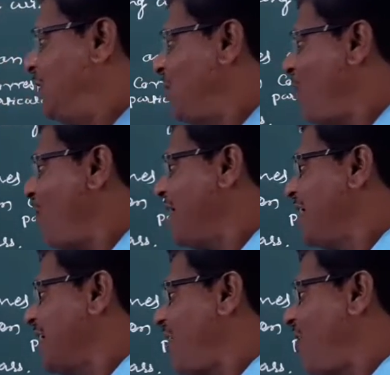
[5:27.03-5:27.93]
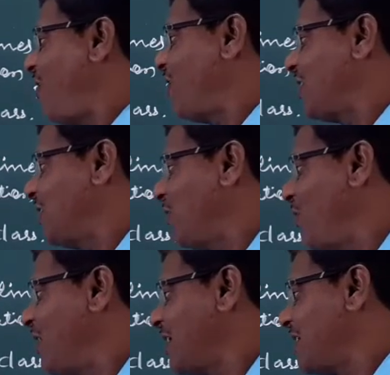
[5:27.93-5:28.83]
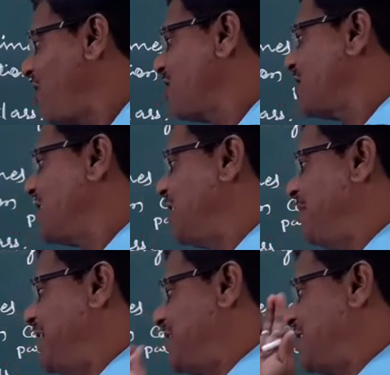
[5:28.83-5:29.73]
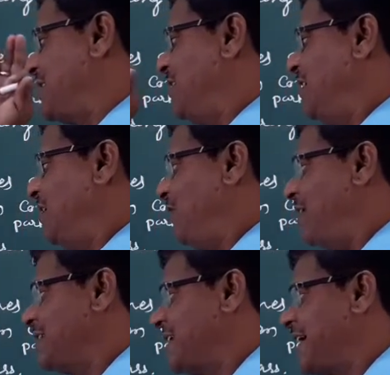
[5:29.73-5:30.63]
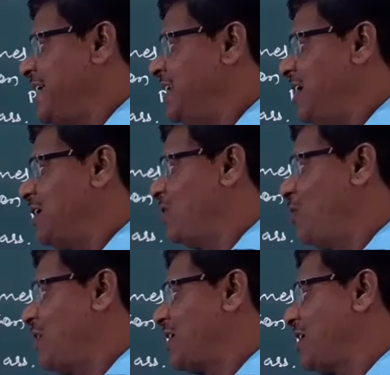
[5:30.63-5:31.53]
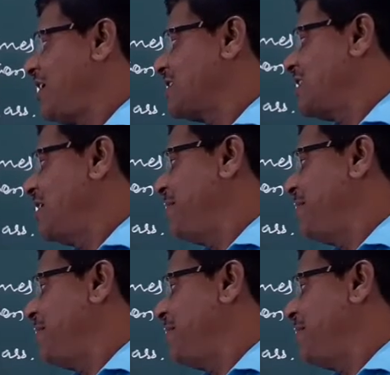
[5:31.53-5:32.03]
lower or lower class limit. Once again, lower class